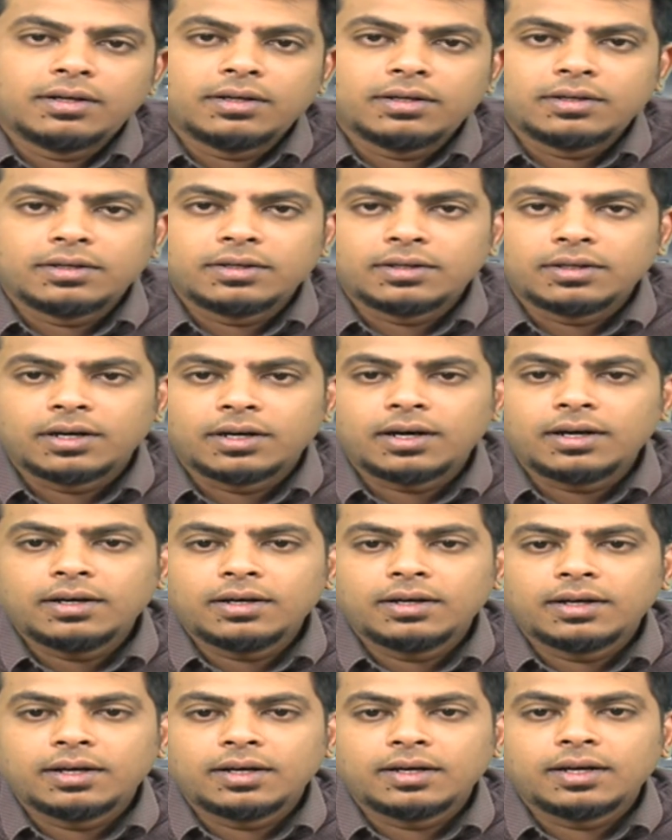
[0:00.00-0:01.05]
yeah,
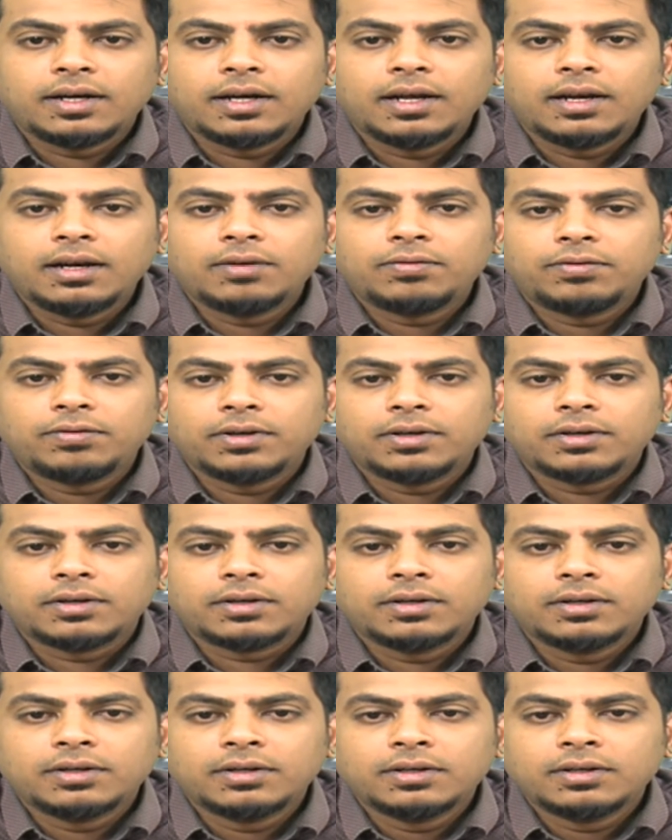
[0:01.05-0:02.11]
an elephant
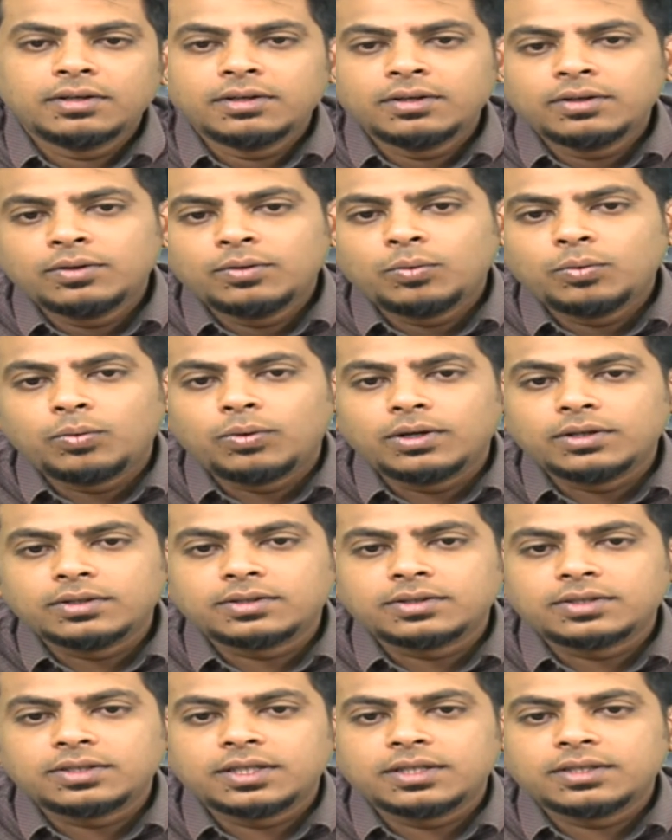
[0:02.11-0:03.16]
was
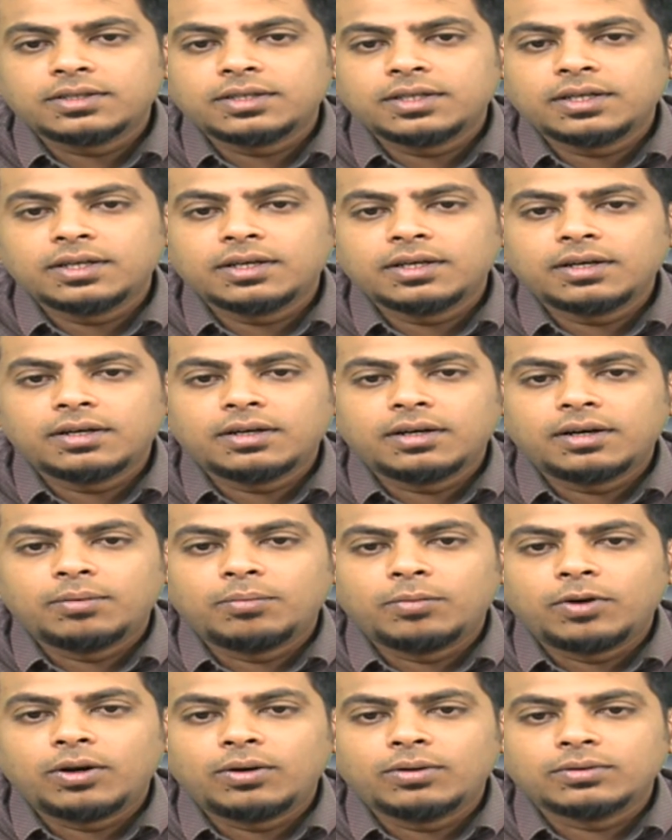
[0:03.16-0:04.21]
chasing a
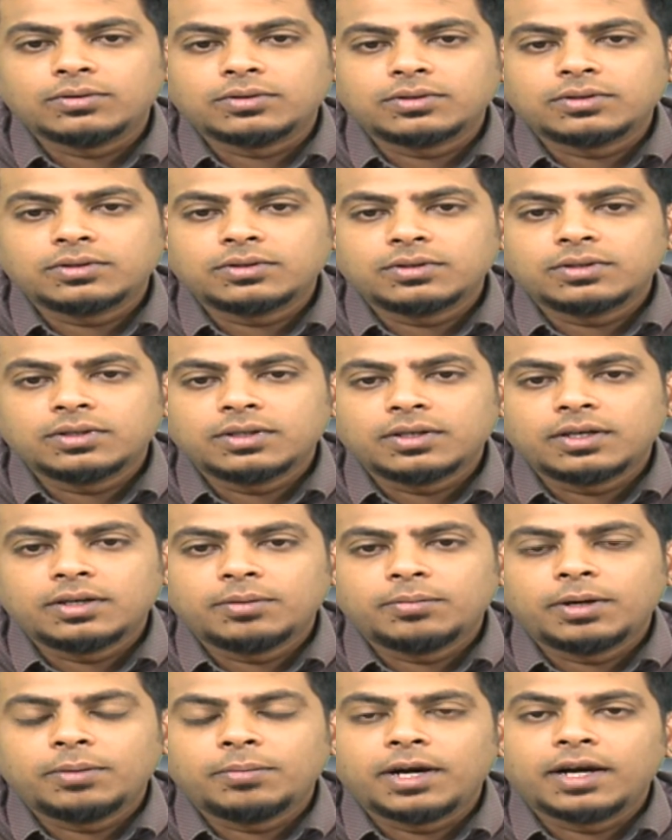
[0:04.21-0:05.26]
mouse in my
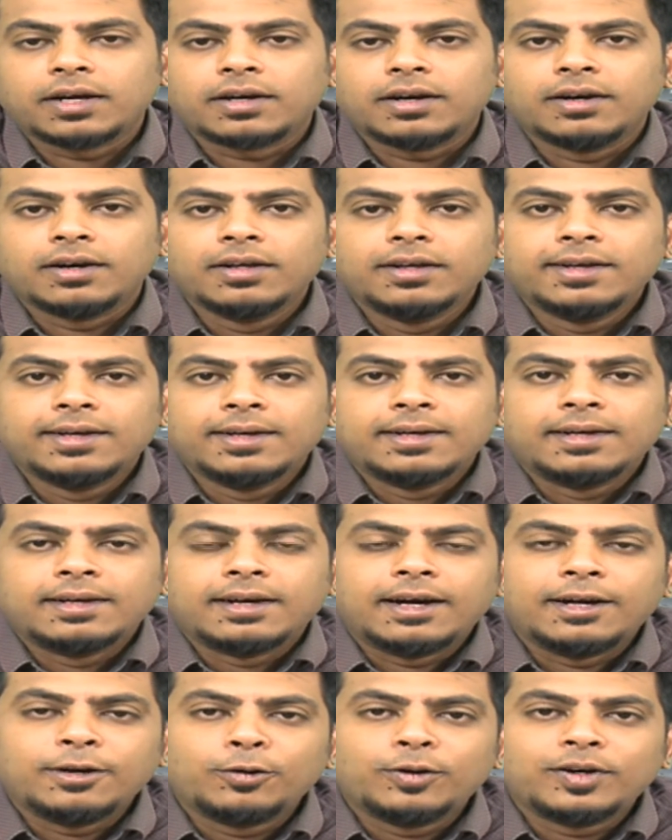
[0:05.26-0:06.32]
backyard. I
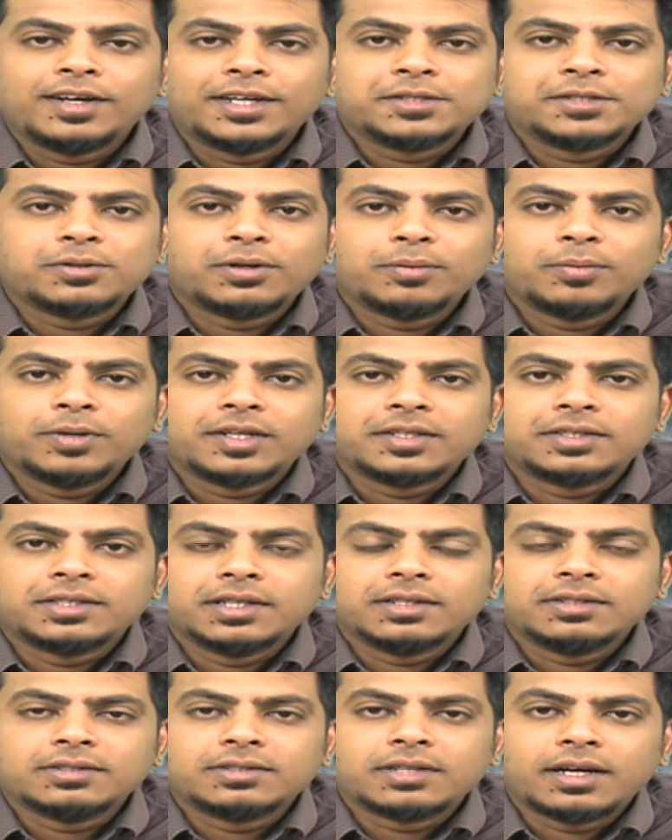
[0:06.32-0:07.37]
know it does not make
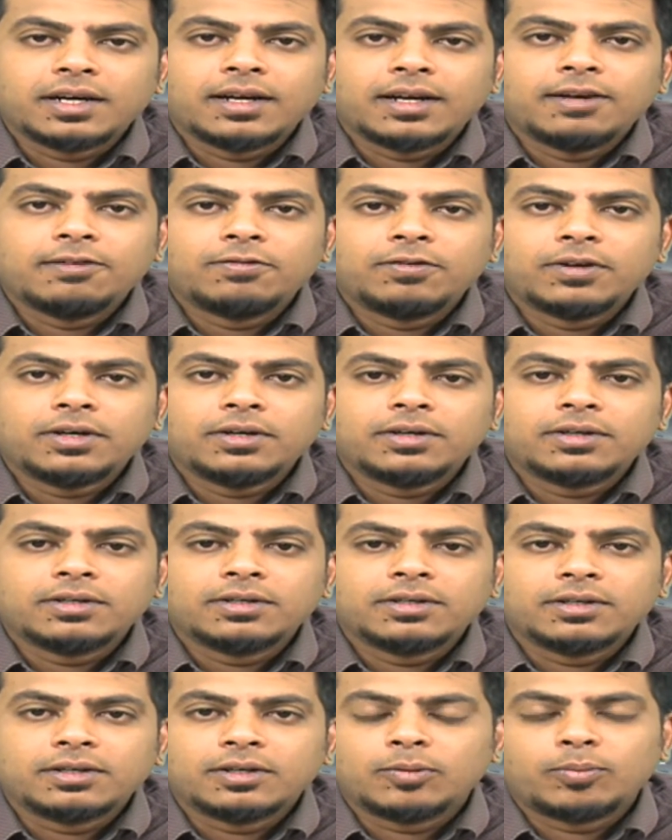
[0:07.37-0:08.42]
sense. An elephant
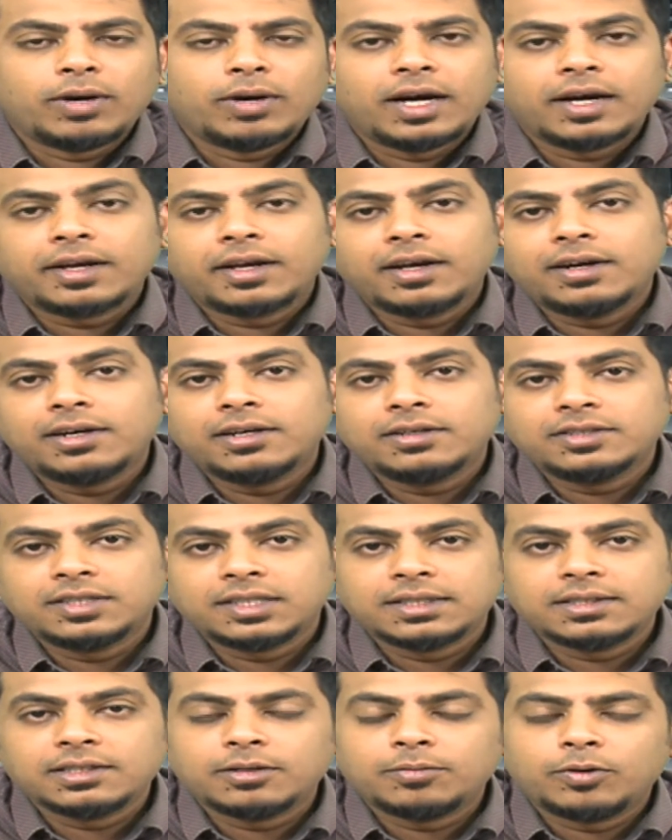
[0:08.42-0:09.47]
in a backyard
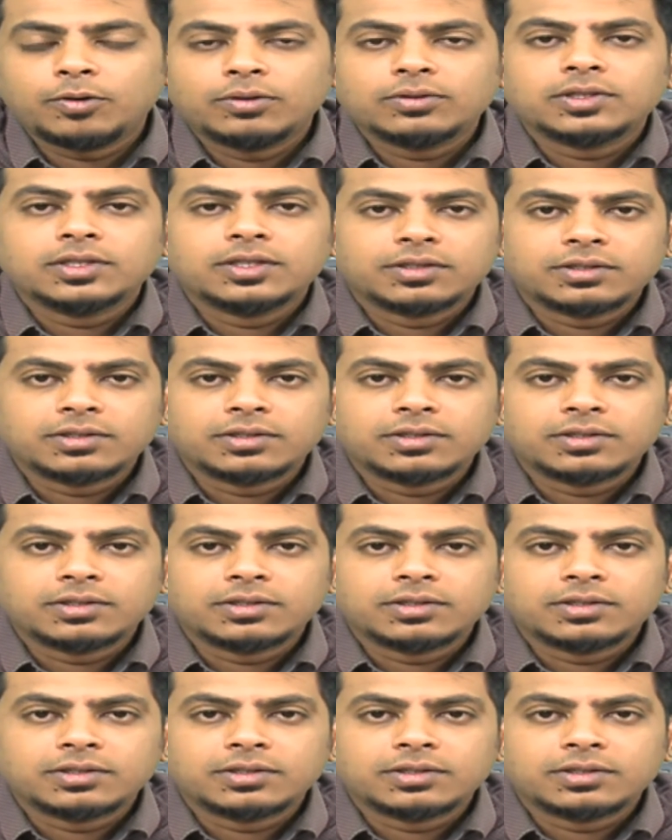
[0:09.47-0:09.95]
chasing a mouse is